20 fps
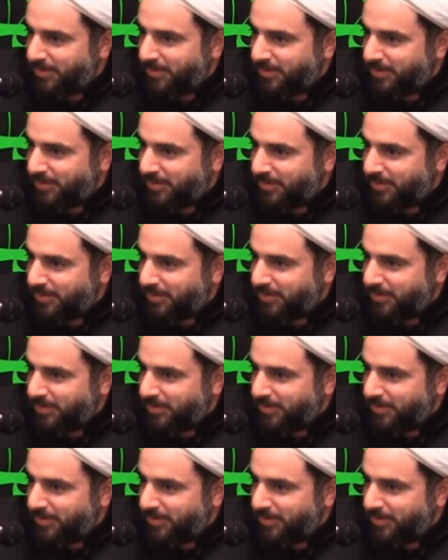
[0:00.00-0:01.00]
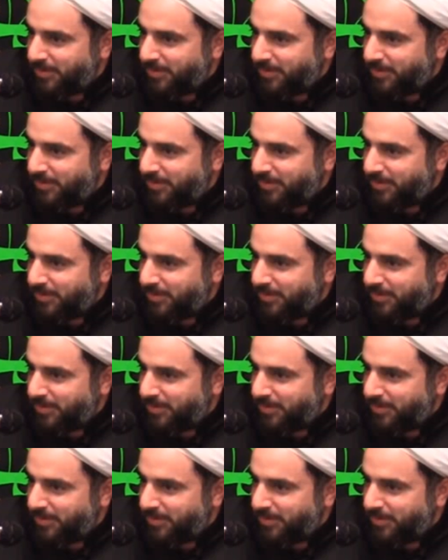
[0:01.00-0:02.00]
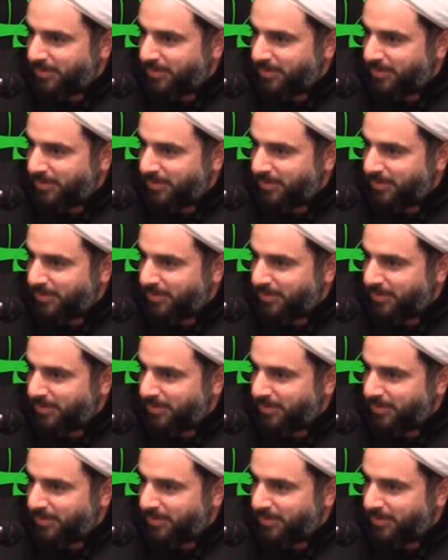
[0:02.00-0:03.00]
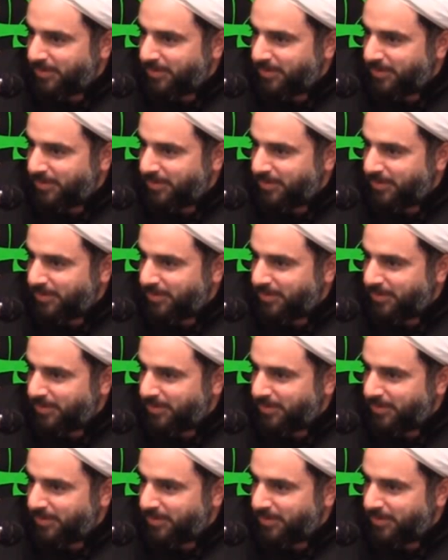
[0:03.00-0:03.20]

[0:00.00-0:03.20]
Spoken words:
This is a still picture; no speech is visible.